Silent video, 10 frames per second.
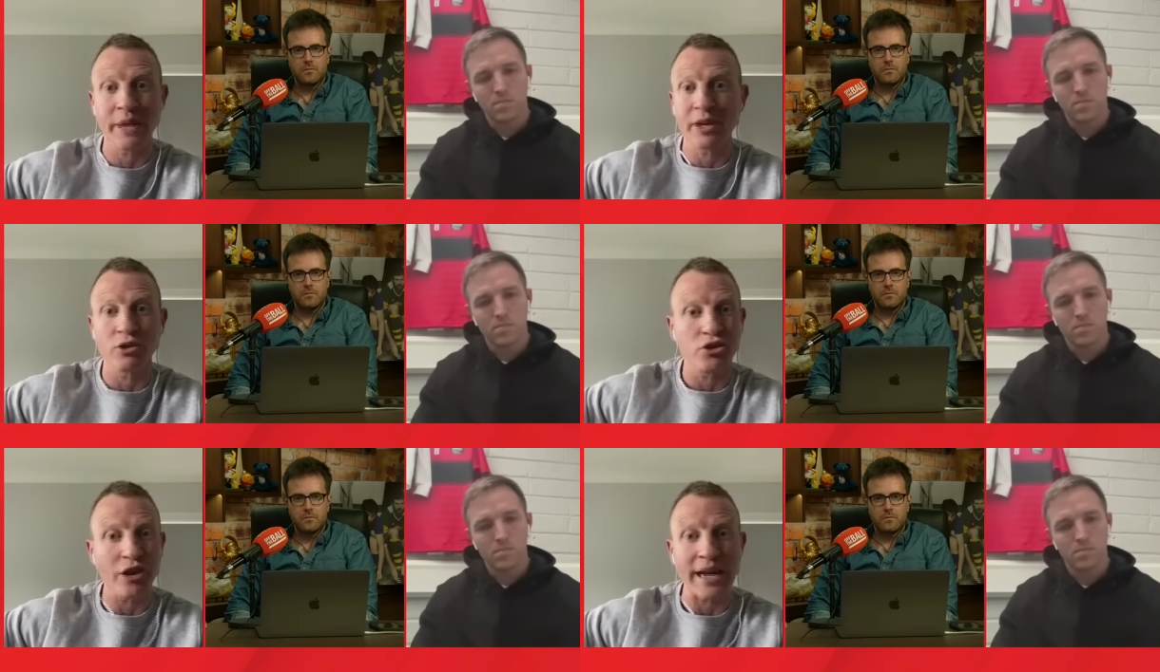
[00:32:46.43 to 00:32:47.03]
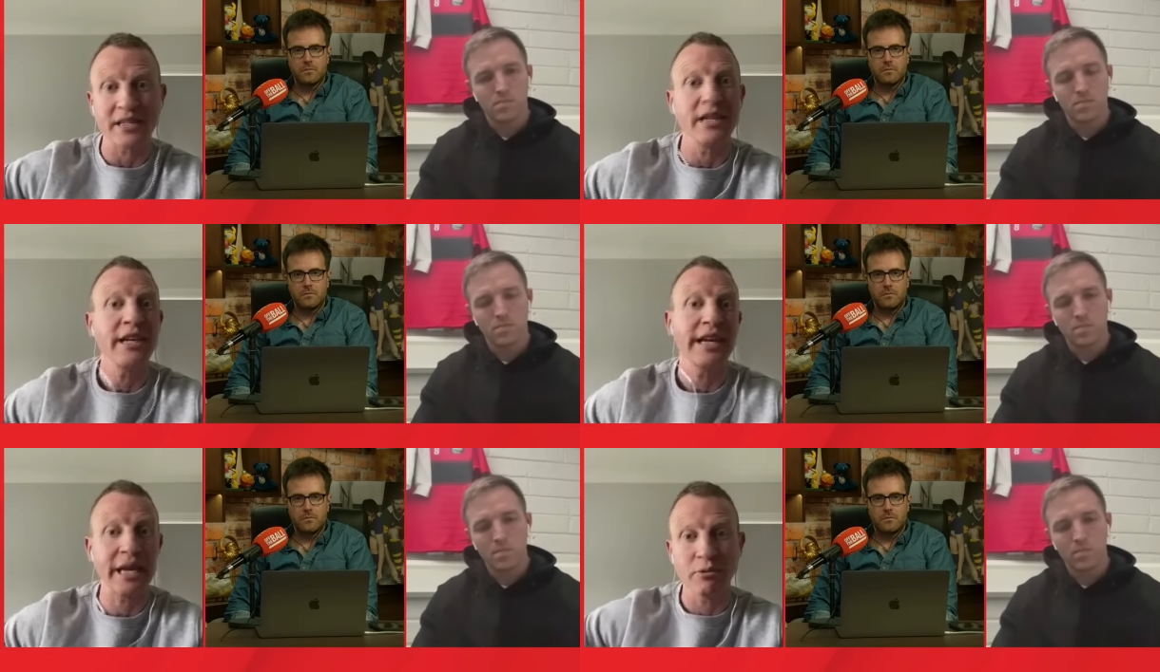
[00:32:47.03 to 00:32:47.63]
Speaker 1: maybe
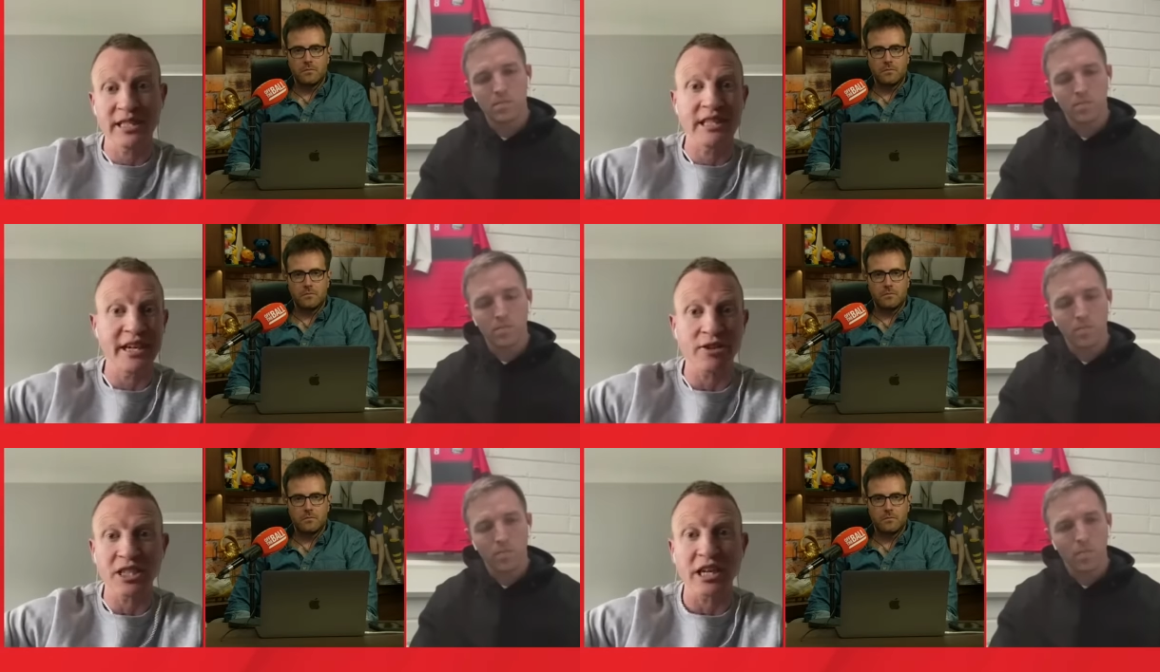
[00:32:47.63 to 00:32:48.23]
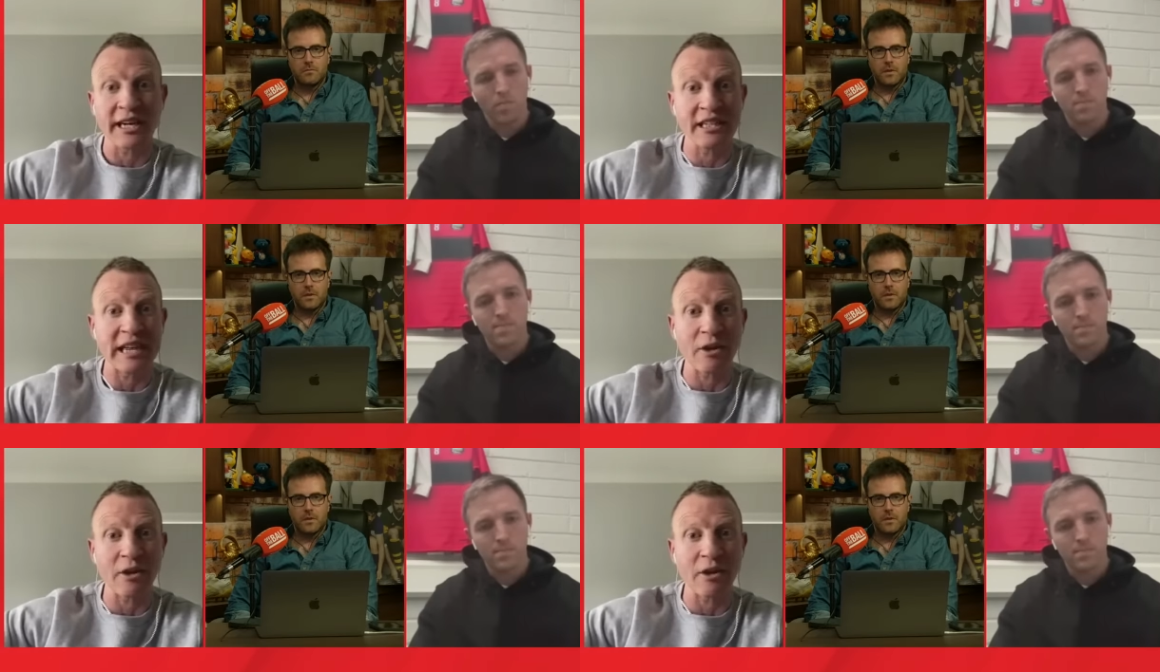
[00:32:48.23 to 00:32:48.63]
untracked. He was in there to tidy